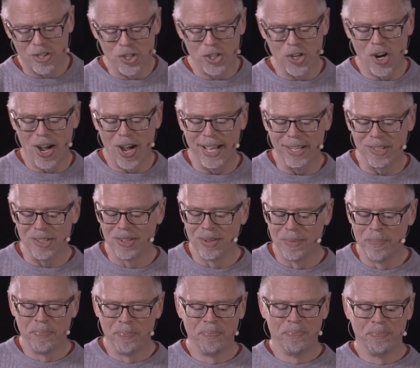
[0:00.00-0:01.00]
the shots.
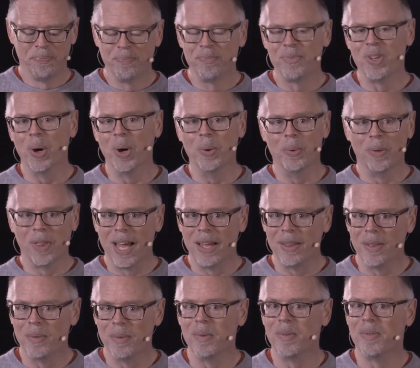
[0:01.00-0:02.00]

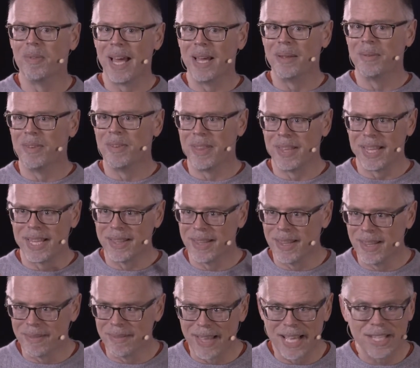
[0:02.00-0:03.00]
So
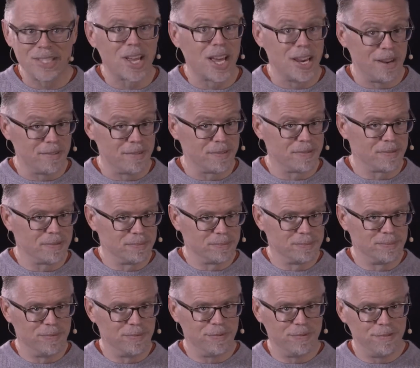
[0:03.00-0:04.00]
that's kind of
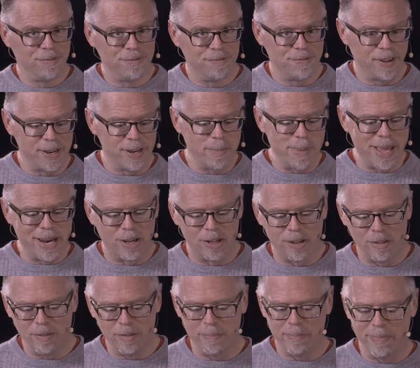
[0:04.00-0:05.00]

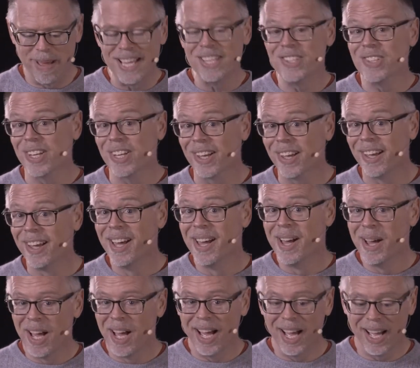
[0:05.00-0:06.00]
fundamental, basic
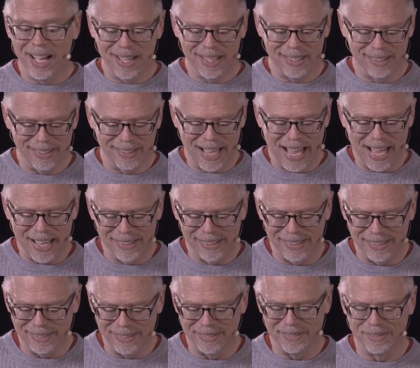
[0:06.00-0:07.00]

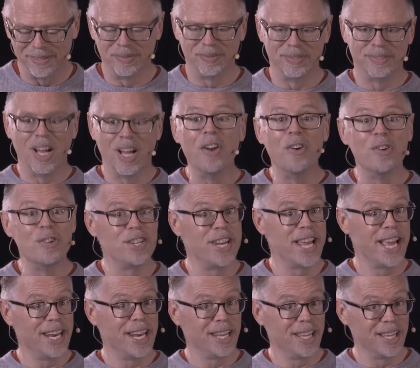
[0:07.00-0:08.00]
of
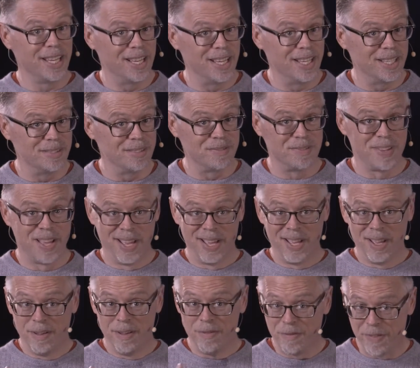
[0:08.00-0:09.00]
understanding of
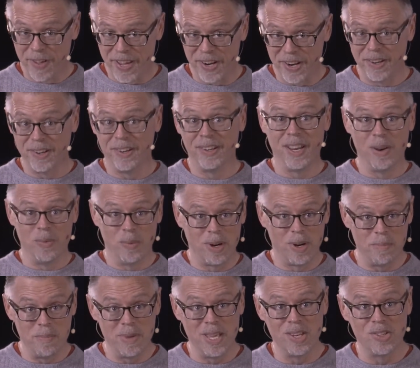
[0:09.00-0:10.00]
fear and what
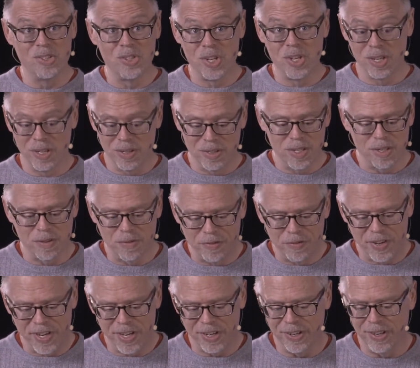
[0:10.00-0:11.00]
it means to
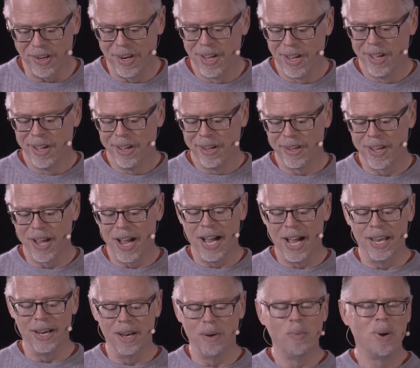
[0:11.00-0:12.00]
fear
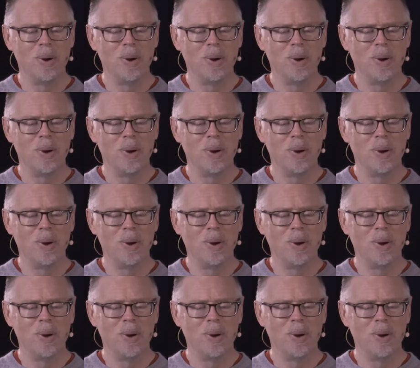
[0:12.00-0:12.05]
God. And